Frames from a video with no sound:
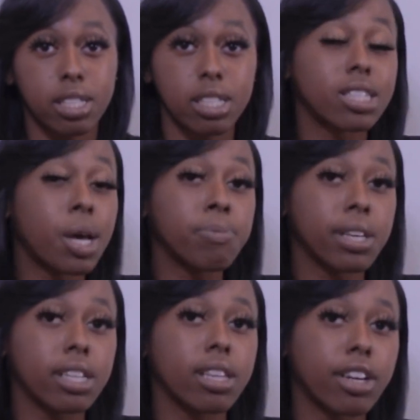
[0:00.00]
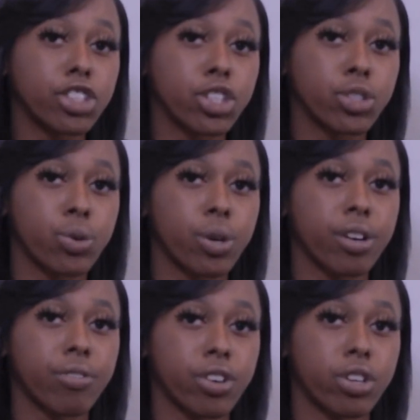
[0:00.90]
Is it something that you're
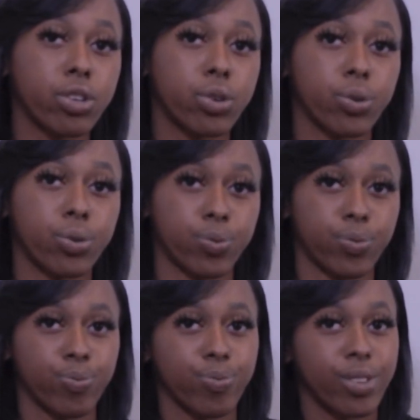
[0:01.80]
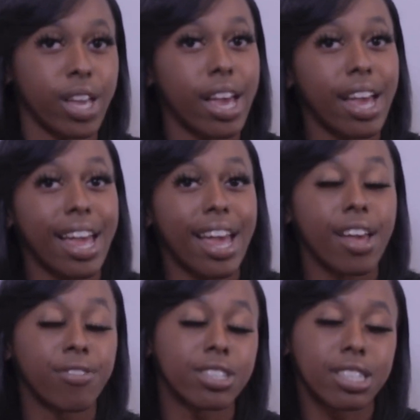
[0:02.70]
doing for you?
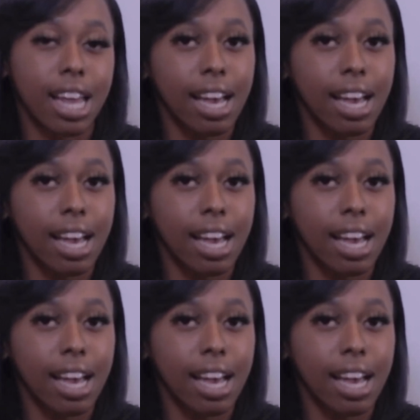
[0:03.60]
If it's